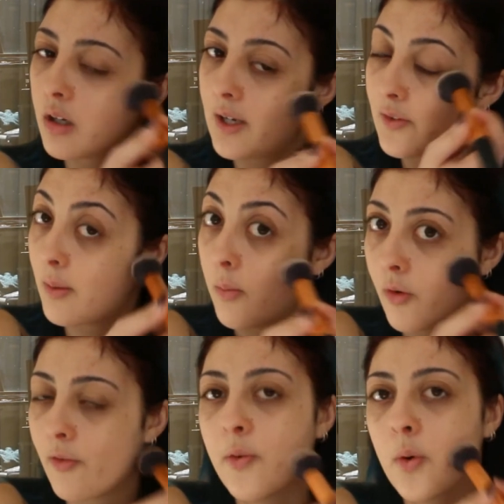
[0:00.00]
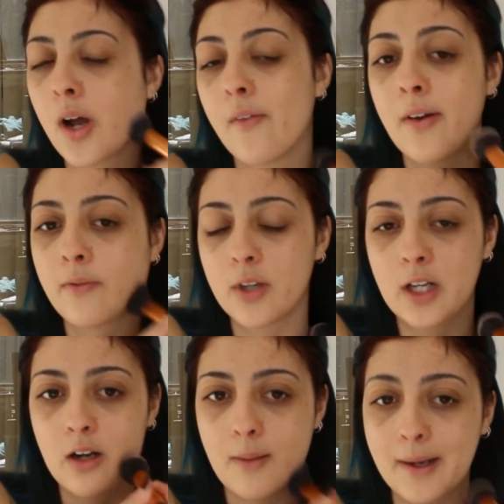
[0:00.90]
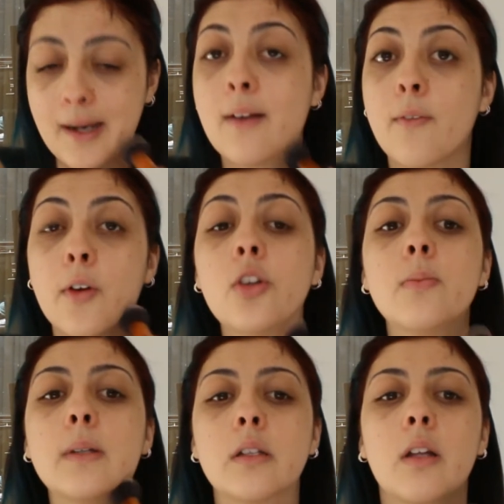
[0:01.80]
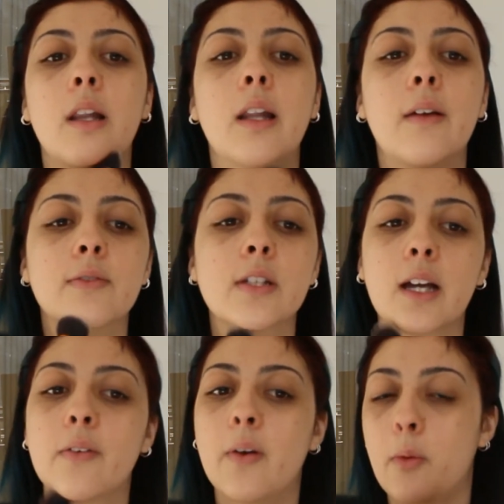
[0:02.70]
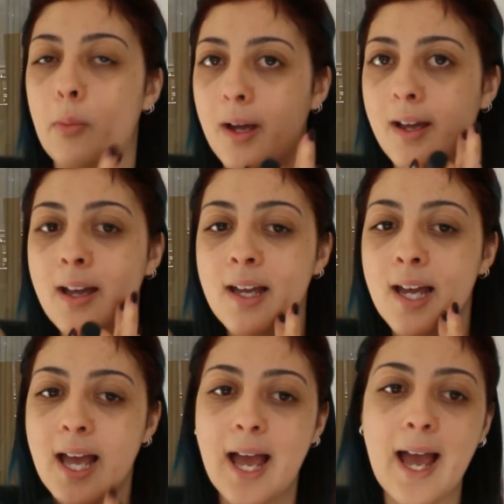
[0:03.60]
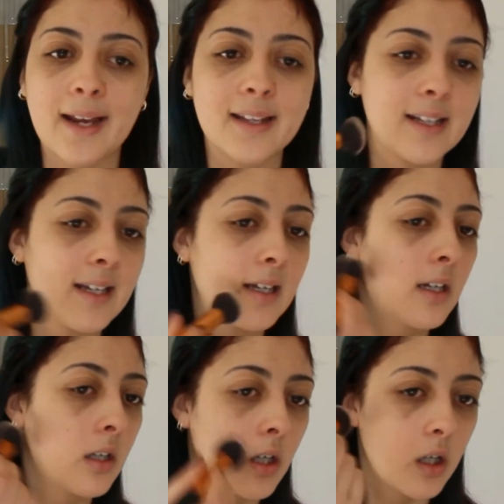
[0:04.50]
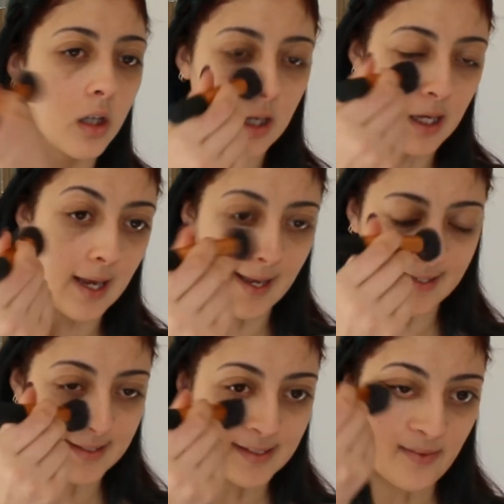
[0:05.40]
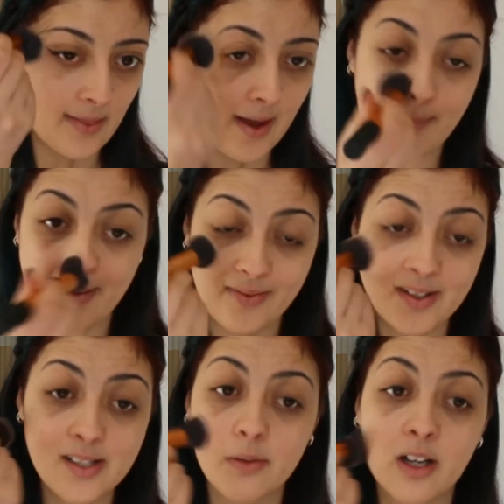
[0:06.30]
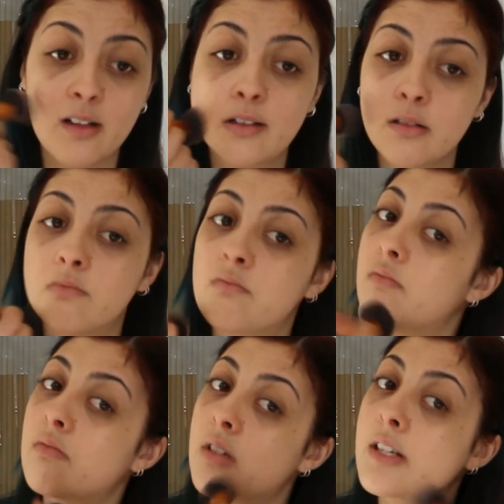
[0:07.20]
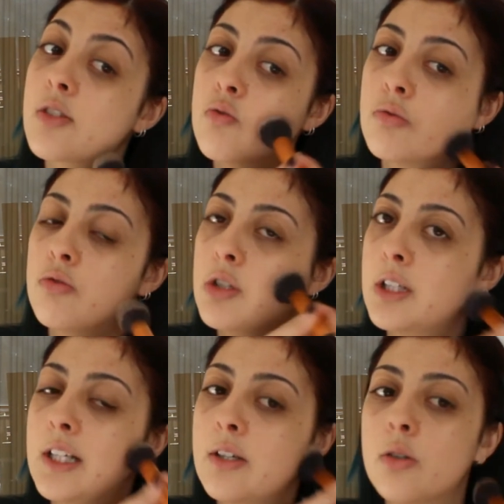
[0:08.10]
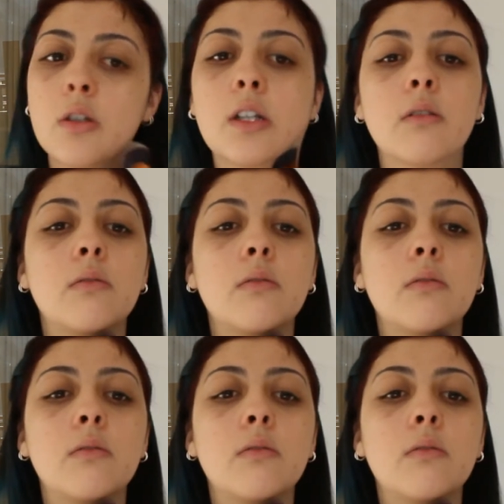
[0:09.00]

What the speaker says: Even though I'm more of a full cover, I really like my coverage because I love to cover up all my acne and stuff like that. But this one is really good.